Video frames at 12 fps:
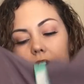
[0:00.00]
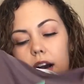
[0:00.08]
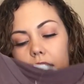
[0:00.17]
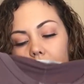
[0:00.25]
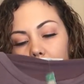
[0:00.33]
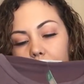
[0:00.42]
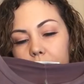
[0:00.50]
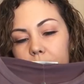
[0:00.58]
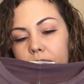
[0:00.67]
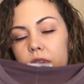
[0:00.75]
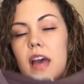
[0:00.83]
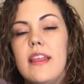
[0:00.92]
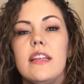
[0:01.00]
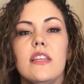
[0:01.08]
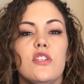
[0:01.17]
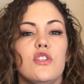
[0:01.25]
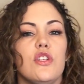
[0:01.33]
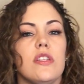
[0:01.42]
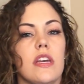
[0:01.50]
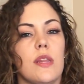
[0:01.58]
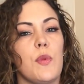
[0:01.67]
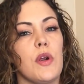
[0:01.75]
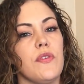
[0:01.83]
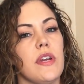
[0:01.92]
I think this is just like
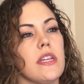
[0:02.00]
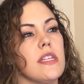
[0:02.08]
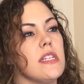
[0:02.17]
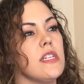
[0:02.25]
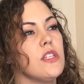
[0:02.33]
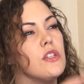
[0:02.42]
the perfect,